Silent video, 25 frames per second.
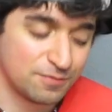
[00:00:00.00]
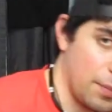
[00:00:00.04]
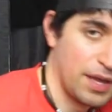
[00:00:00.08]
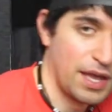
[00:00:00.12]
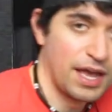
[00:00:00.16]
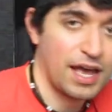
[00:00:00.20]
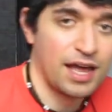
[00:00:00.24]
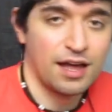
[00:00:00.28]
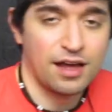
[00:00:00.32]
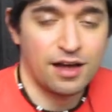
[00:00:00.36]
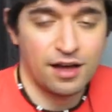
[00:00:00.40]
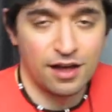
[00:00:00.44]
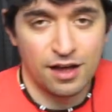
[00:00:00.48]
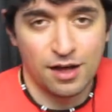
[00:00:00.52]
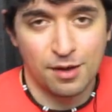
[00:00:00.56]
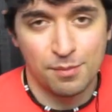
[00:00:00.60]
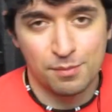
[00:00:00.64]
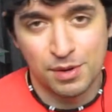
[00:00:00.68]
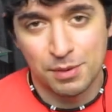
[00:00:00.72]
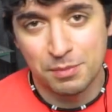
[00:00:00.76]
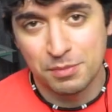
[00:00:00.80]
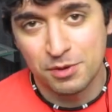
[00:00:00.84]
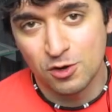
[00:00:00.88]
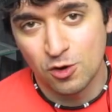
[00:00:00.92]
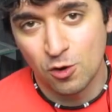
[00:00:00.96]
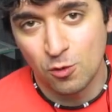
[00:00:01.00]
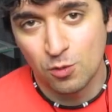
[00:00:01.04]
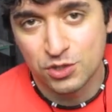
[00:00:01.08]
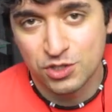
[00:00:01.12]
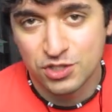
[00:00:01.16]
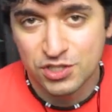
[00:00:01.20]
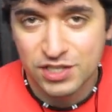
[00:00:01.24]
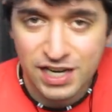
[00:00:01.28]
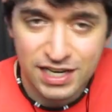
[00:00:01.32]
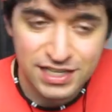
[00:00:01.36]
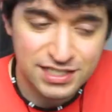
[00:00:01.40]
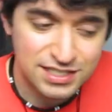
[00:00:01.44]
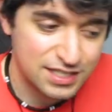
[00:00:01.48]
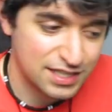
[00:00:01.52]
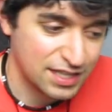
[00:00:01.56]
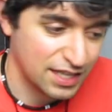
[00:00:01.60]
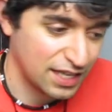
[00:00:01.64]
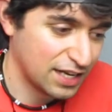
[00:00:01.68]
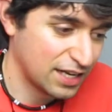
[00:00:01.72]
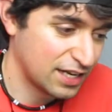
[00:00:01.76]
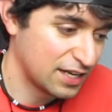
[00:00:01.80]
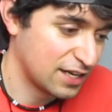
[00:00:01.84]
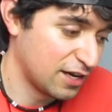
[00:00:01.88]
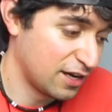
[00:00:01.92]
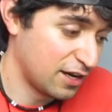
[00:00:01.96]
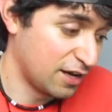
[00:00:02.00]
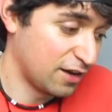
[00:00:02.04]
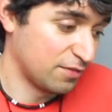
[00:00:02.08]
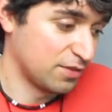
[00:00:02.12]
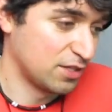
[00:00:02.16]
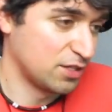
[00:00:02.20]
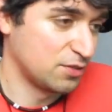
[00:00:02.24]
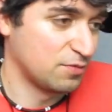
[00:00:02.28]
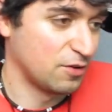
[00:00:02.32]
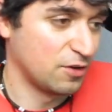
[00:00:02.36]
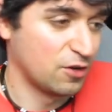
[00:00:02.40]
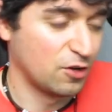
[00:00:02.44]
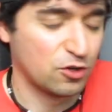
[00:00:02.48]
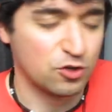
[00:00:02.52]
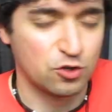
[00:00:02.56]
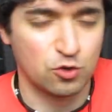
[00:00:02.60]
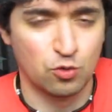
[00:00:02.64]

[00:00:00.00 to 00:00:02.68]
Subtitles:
But yeah, let me know what you guys think of this video.